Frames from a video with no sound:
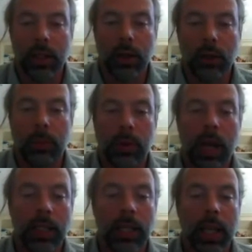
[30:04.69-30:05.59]
node
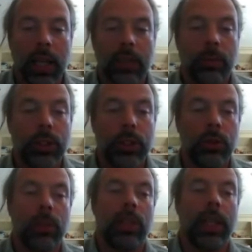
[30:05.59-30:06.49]
broadcast
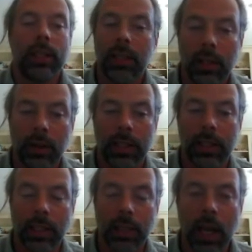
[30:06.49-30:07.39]
reduce latency across
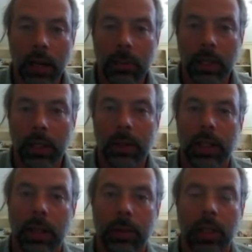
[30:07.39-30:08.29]
the entire Bitcoin
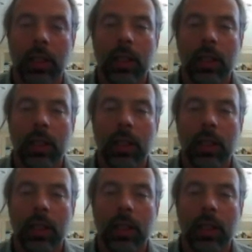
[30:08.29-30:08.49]
network?